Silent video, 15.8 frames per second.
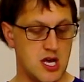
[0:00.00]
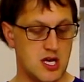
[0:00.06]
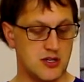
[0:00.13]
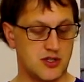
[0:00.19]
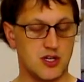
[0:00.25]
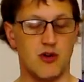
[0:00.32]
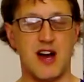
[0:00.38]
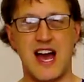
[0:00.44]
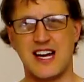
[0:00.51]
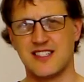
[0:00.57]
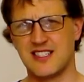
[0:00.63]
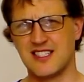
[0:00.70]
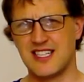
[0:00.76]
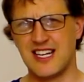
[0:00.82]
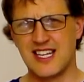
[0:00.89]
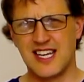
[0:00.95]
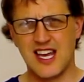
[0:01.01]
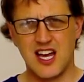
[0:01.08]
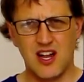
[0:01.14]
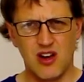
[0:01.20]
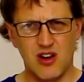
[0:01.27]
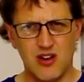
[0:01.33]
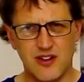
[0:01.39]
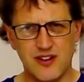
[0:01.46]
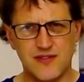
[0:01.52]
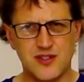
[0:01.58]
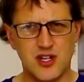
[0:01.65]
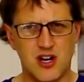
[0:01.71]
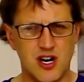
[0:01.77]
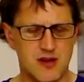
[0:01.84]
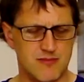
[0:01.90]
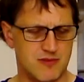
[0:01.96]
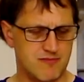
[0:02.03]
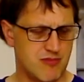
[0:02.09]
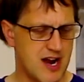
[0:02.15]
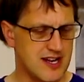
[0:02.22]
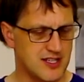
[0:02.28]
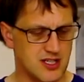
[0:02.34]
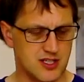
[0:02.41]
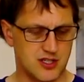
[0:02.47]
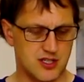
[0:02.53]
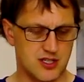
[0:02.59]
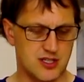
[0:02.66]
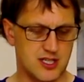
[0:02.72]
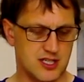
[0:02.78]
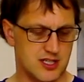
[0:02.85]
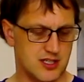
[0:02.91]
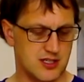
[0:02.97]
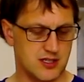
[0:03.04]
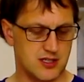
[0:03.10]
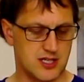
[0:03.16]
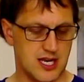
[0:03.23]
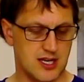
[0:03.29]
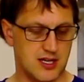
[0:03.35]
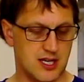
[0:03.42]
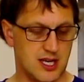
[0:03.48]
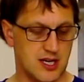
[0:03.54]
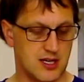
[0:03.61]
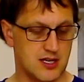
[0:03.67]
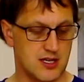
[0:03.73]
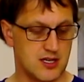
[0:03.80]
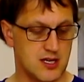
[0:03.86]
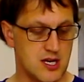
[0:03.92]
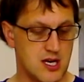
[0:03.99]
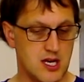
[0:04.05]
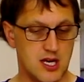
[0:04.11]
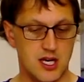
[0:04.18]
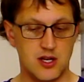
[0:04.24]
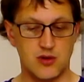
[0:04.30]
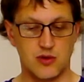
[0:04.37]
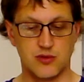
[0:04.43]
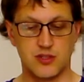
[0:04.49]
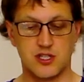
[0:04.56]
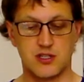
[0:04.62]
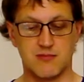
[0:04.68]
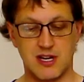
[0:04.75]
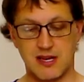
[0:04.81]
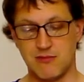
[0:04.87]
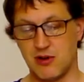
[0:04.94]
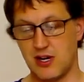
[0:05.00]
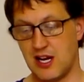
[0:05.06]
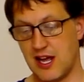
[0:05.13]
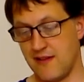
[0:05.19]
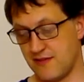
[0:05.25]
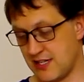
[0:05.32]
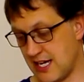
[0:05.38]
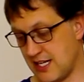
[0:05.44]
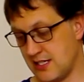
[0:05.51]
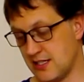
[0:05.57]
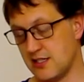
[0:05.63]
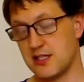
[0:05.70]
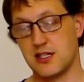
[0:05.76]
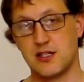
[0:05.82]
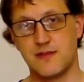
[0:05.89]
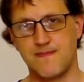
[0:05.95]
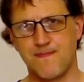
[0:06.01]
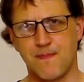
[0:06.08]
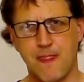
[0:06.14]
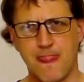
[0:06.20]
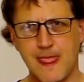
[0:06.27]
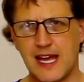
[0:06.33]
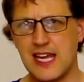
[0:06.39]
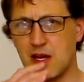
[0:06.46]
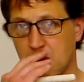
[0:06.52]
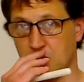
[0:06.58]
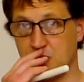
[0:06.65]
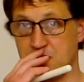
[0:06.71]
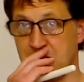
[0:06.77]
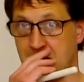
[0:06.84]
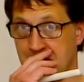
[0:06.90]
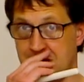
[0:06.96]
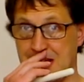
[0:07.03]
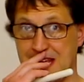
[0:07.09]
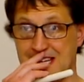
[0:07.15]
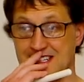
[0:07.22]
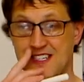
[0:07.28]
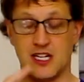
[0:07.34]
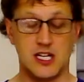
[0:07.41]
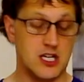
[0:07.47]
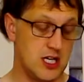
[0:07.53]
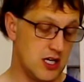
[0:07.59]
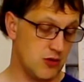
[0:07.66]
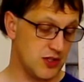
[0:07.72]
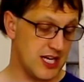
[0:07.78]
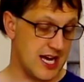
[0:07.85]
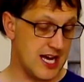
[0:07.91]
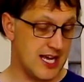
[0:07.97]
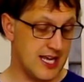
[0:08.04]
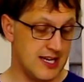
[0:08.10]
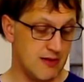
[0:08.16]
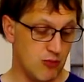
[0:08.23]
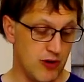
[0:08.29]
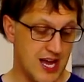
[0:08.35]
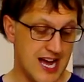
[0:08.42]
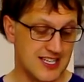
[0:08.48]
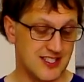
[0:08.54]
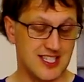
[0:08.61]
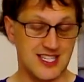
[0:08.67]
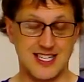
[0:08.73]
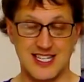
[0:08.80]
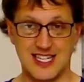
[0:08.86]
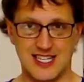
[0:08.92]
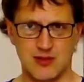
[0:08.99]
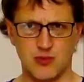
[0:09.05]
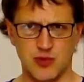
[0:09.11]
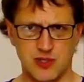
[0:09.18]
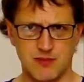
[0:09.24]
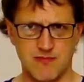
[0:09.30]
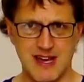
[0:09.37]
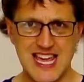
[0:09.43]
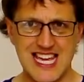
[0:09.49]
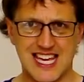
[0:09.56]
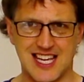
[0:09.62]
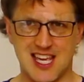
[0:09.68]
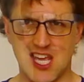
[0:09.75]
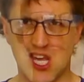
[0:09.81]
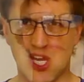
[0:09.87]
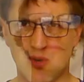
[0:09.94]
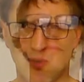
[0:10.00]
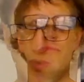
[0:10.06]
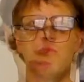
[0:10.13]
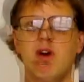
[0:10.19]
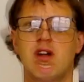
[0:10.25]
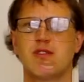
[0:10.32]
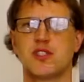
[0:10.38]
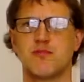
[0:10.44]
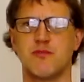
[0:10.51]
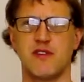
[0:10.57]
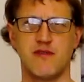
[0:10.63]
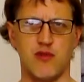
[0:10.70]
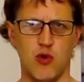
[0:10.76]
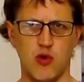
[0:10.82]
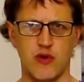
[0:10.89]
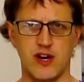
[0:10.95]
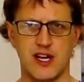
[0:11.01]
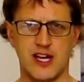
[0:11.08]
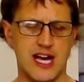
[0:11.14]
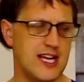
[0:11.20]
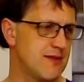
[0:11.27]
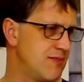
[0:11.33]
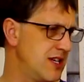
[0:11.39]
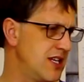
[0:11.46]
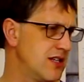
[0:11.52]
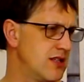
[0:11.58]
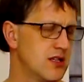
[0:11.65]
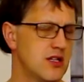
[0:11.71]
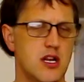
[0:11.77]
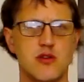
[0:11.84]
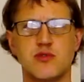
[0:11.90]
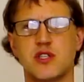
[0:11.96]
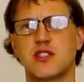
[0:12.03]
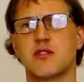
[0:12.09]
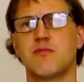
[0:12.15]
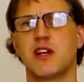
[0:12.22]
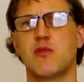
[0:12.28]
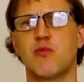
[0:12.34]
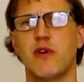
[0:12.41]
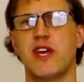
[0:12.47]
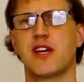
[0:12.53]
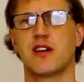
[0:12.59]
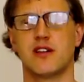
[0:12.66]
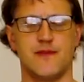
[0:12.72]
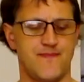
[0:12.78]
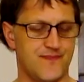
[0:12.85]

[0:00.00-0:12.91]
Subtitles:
So I had to dedicate a lot of time and practice to this technique in order to make my left hand equal to my right hand. What it actually did was make it equal, whereas before it had been noticeably weaker.